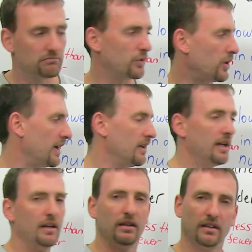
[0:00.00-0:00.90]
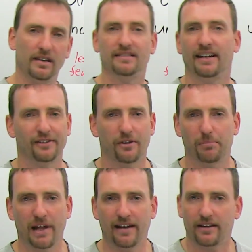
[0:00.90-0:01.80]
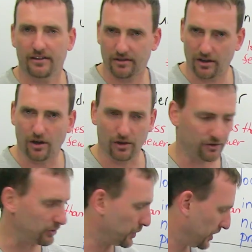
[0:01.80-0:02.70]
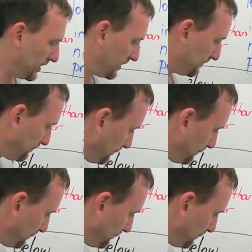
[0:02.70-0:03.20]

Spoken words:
Okay, he's under the blanket also works.